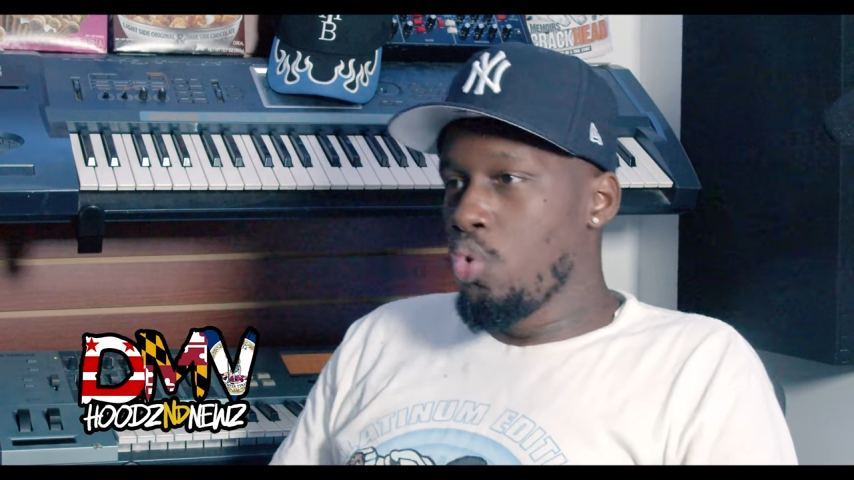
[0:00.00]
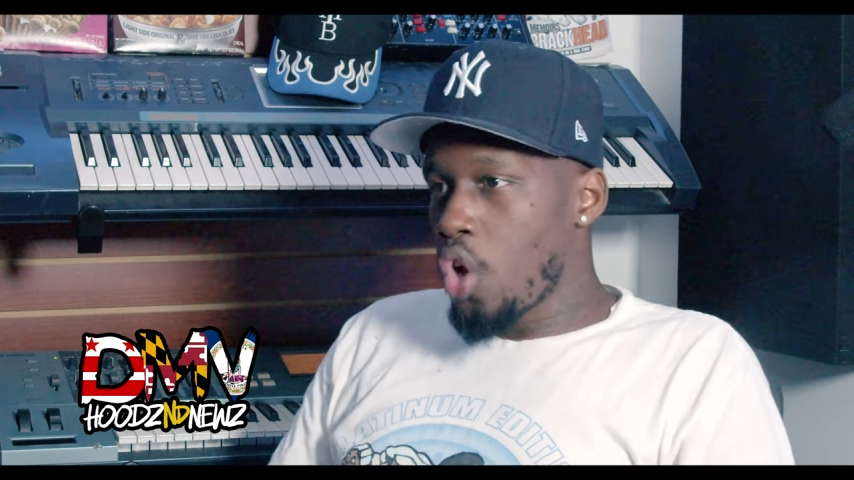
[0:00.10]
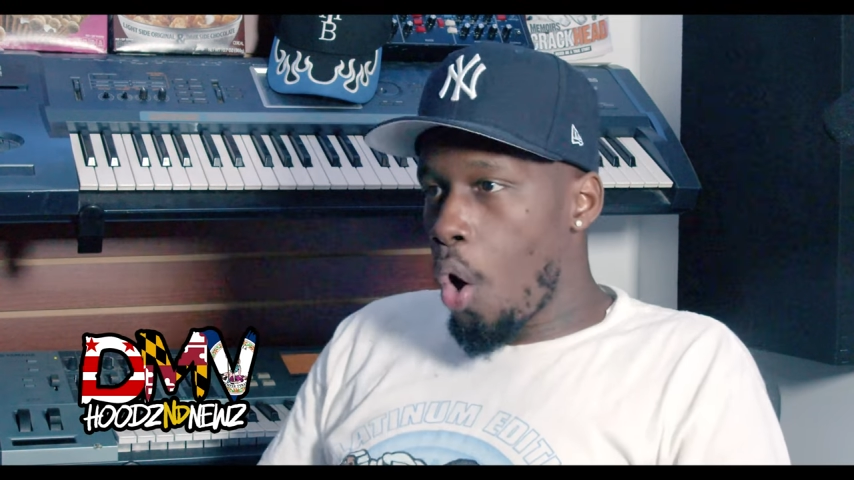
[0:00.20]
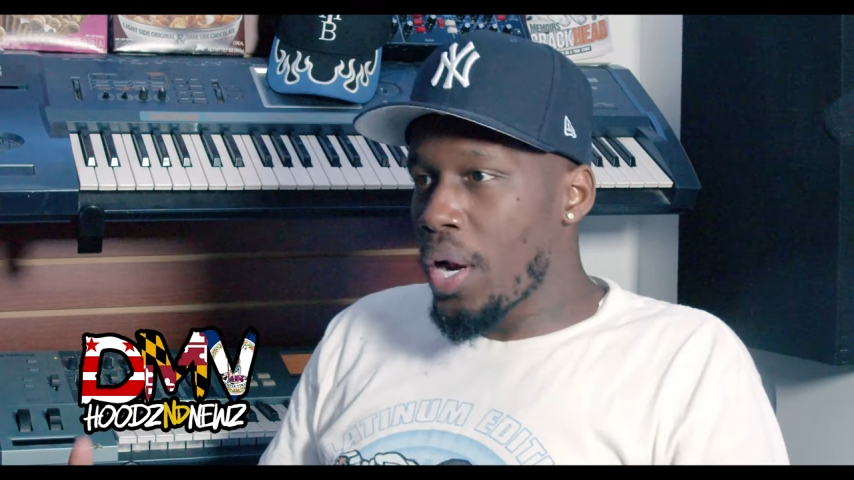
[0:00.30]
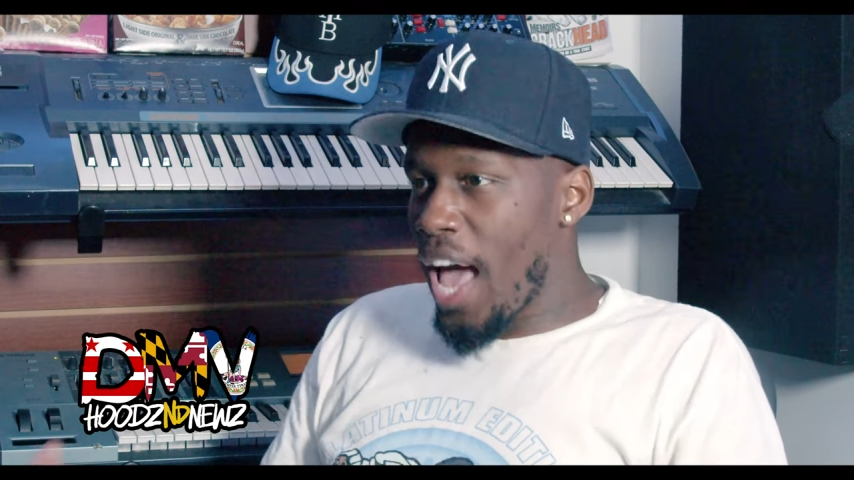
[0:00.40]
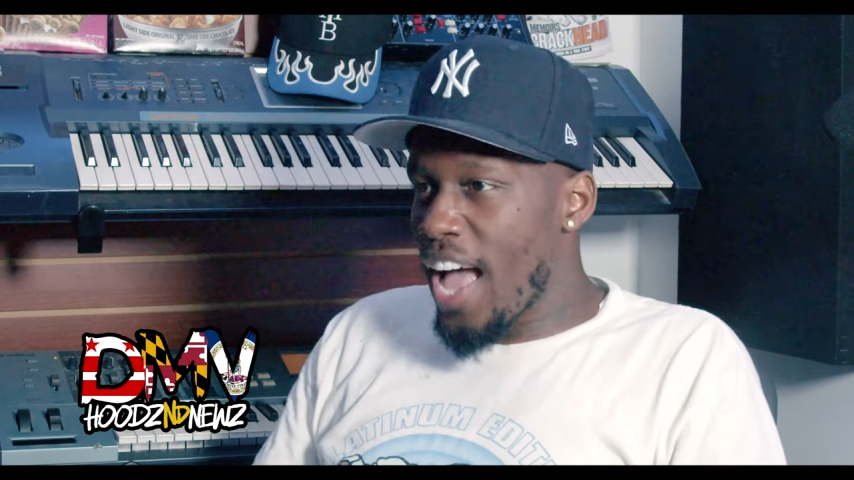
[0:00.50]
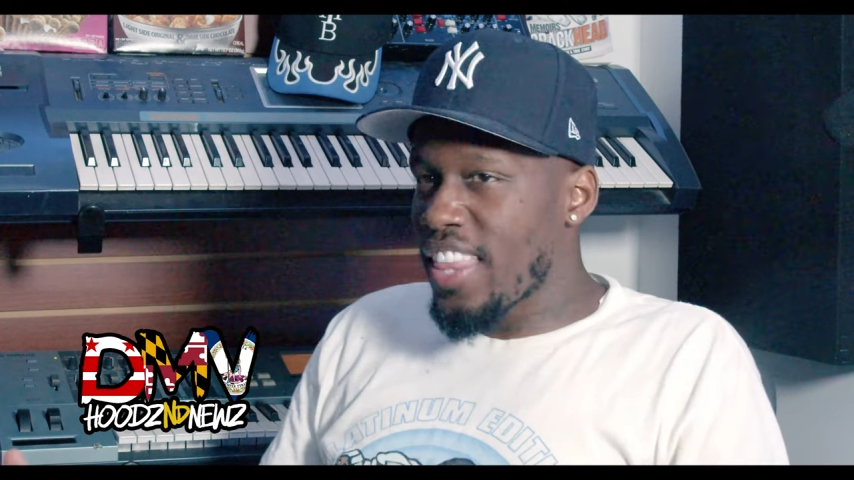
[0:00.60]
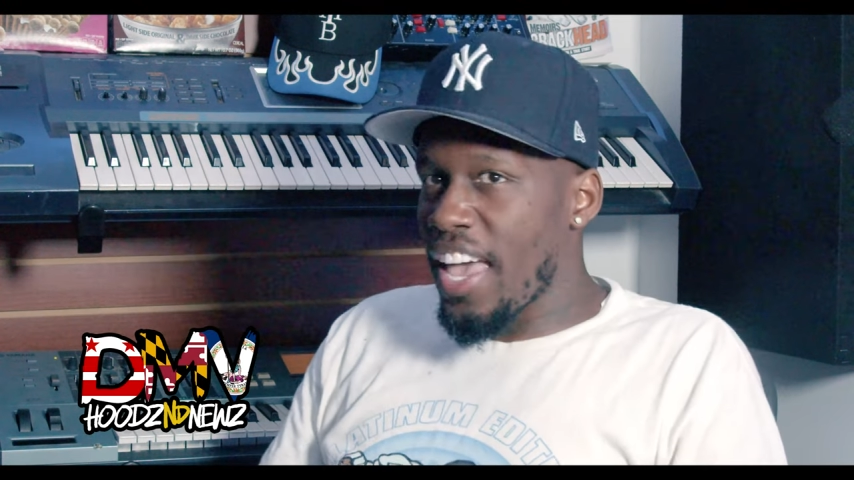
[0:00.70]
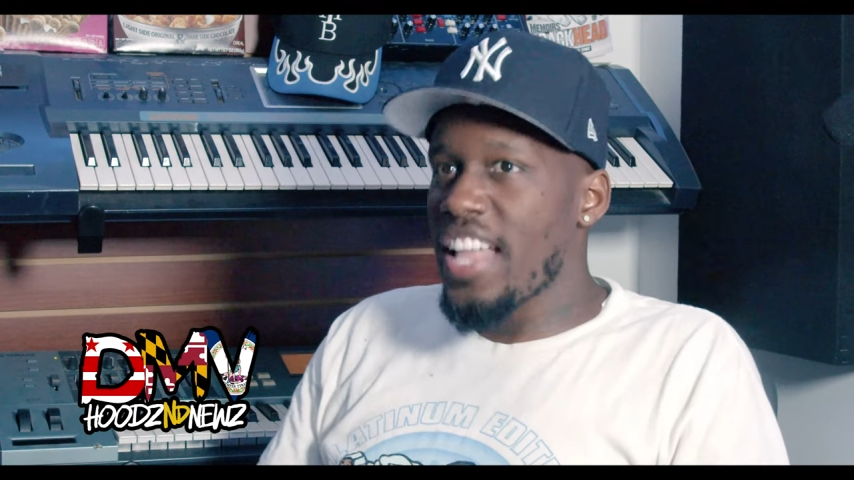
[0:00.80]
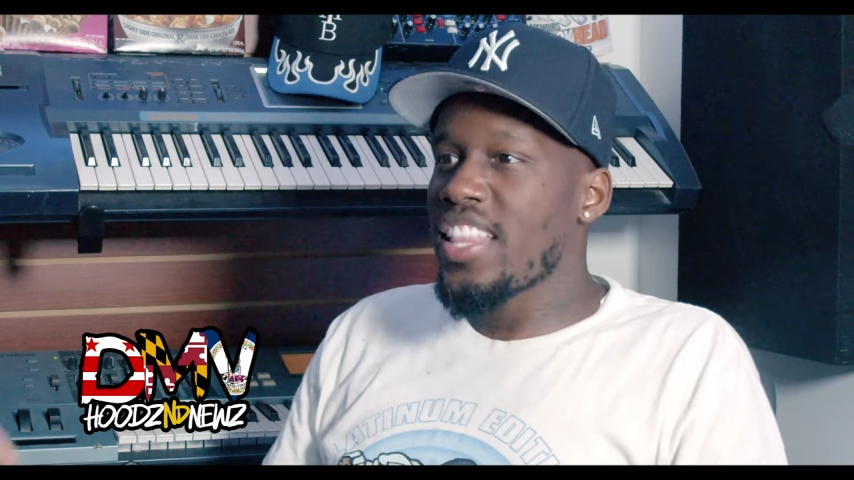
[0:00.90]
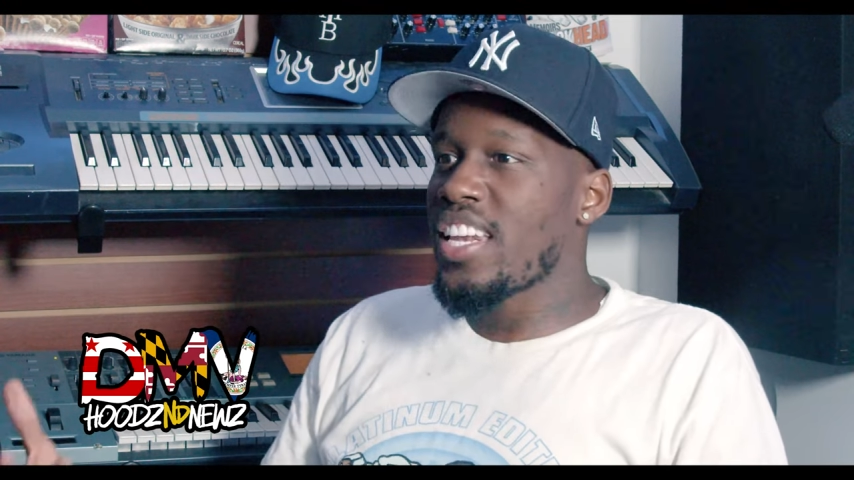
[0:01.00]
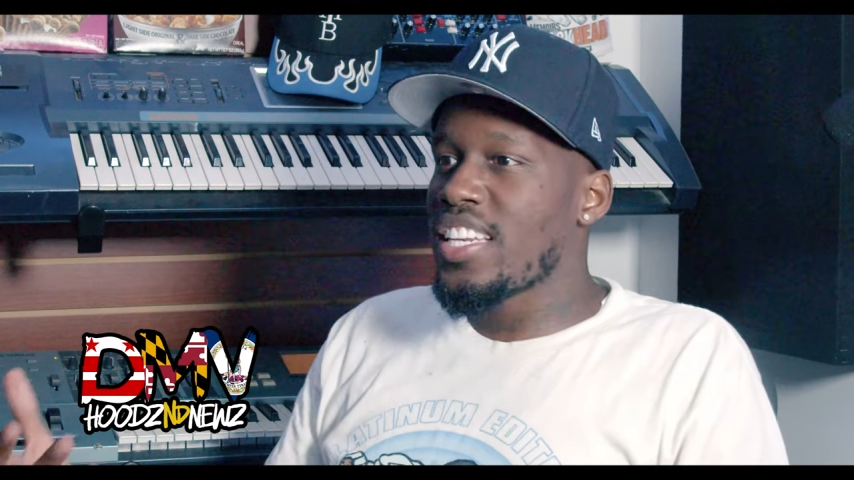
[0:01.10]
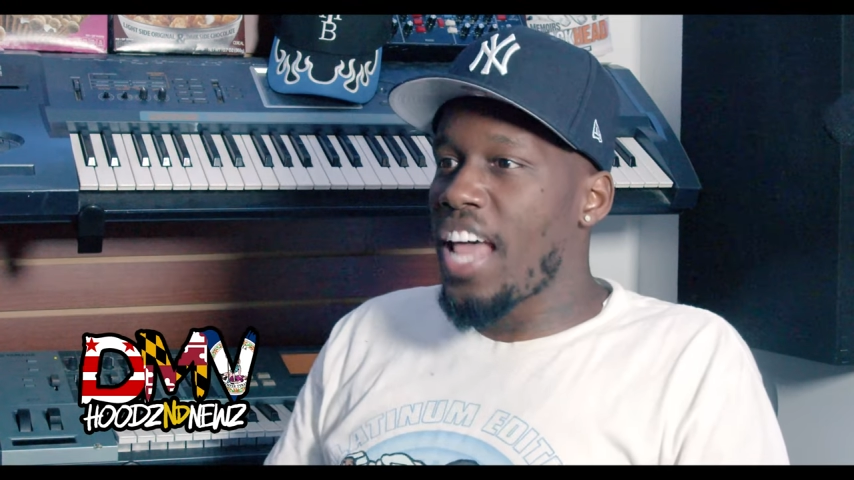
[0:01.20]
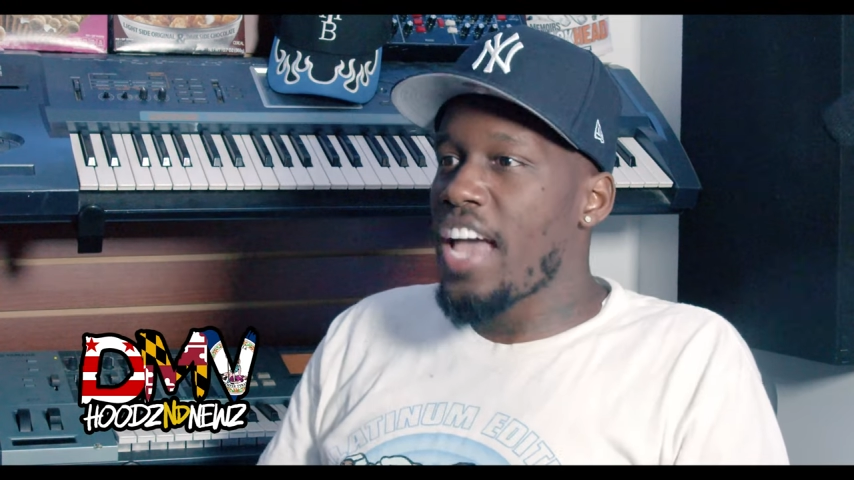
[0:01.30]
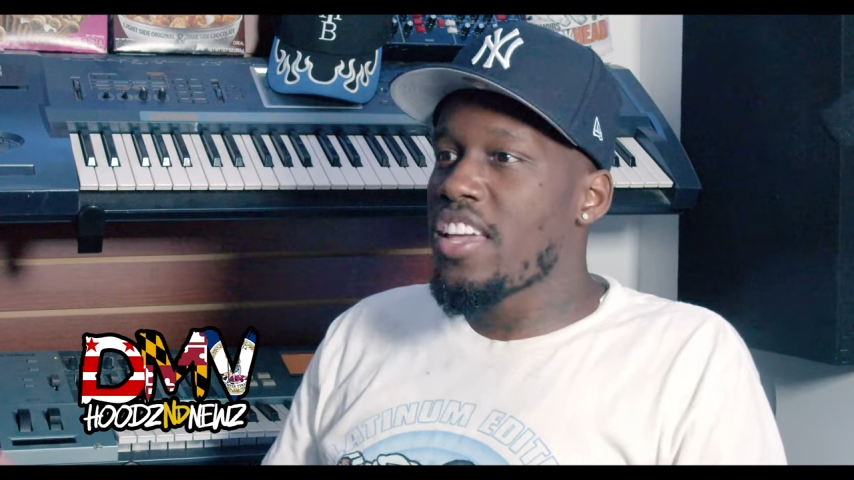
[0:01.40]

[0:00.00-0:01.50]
knowing at the end of the day